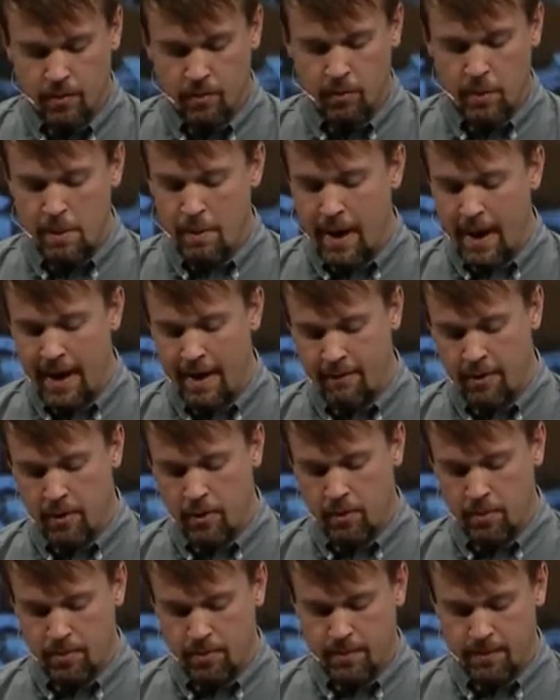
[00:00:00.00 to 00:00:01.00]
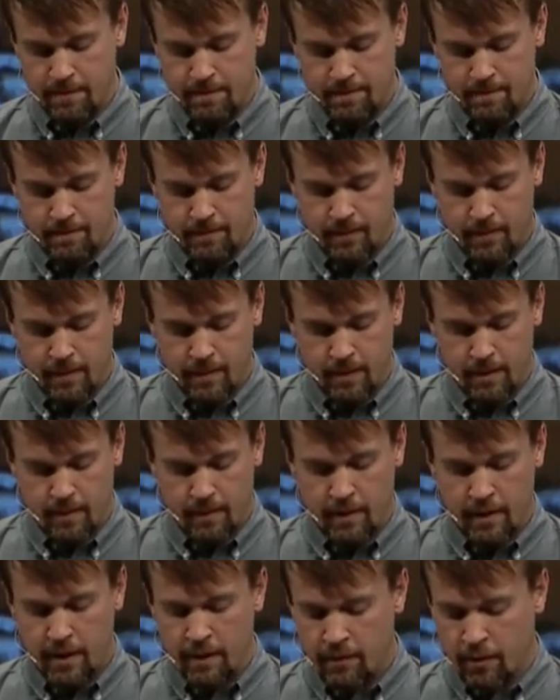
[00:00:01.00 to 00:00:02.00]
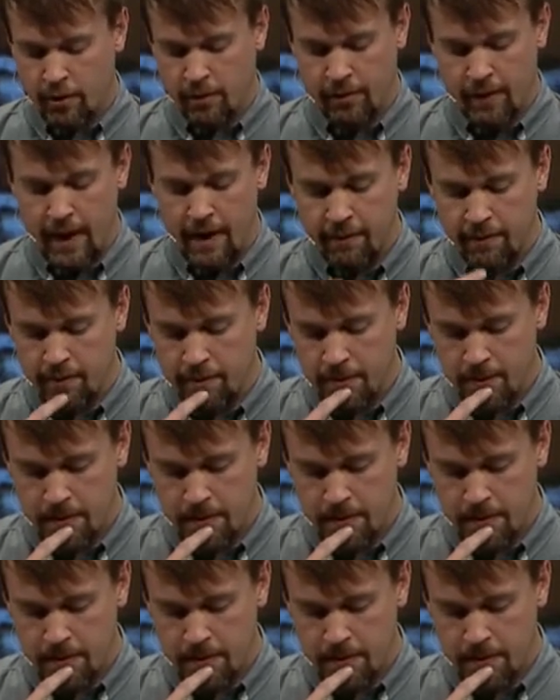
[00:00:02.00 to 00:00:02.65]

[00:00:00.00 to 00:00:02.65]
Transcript: we might have hope. Look at verse 5.